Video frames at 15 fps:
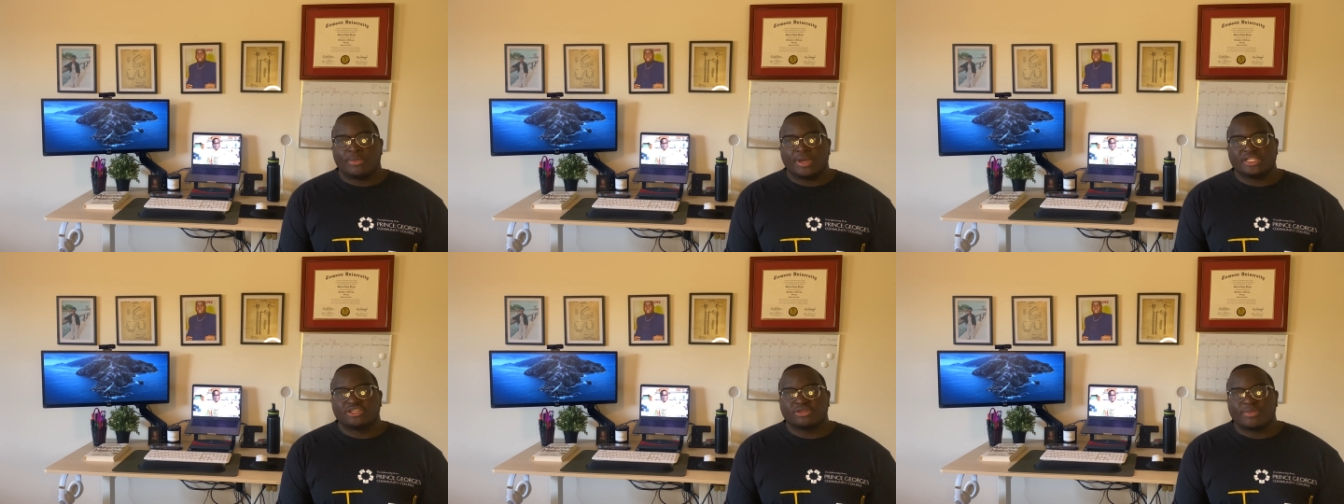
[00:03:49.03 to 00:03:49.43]

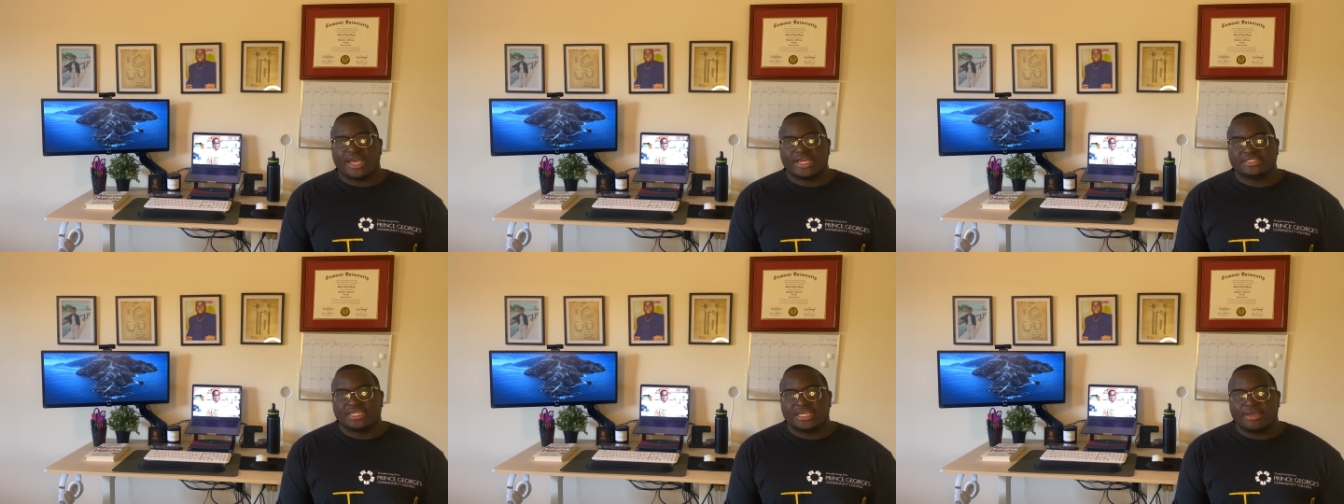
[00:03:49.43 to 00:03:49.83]
I took my
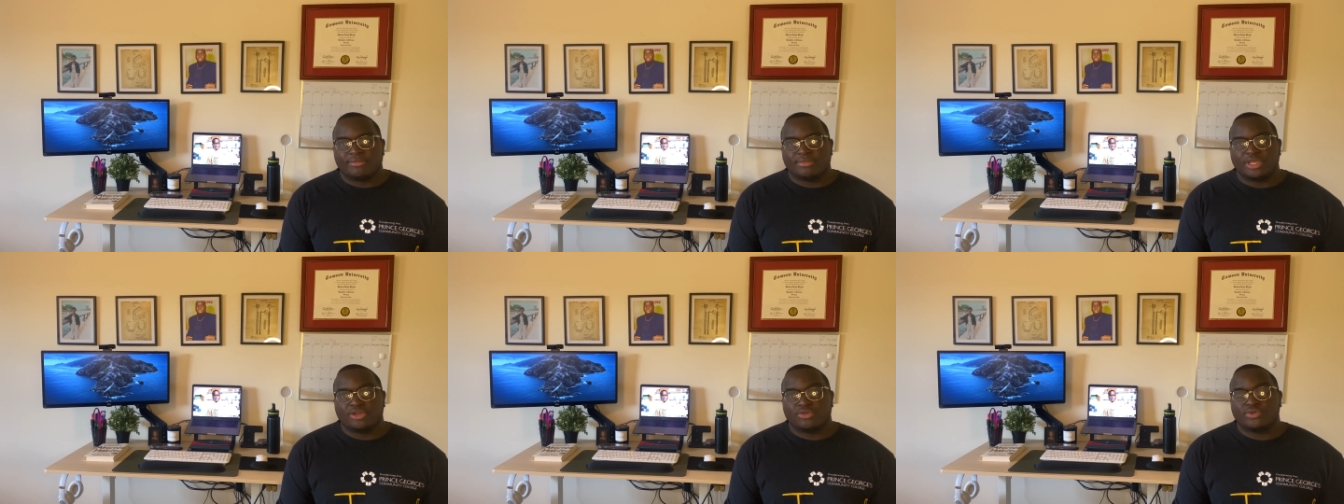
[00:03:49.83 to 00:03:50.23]
exam
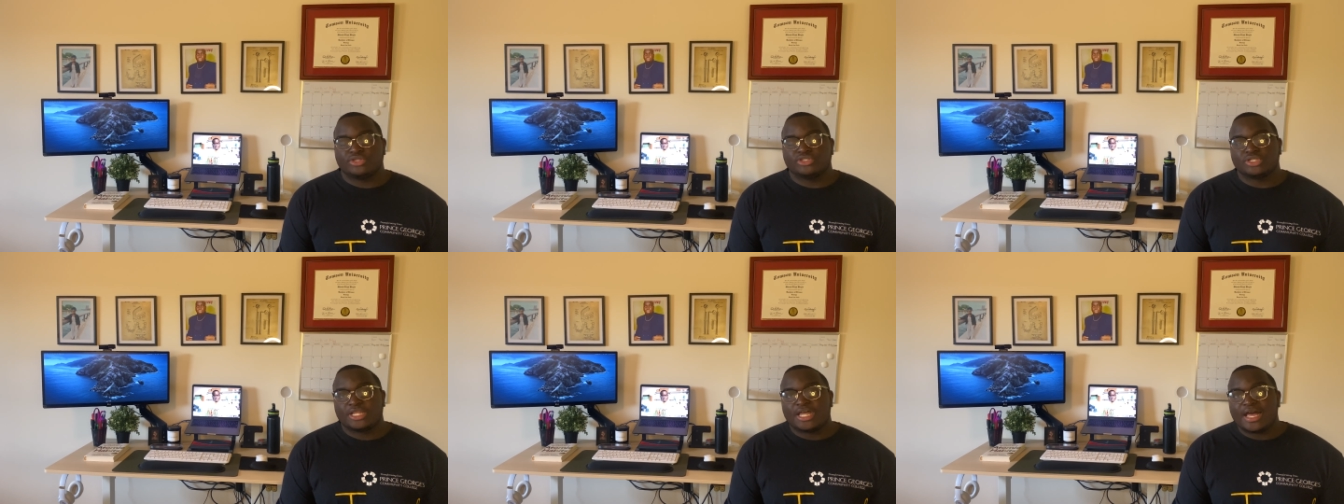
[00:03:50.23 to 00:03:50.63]
later in
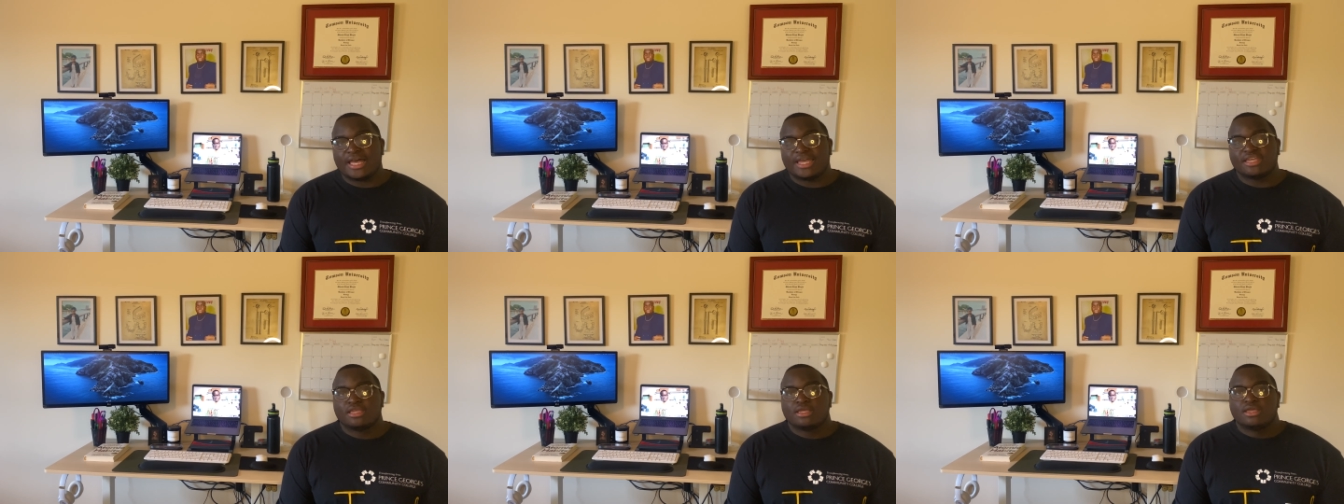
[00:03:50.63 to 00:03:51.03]
July,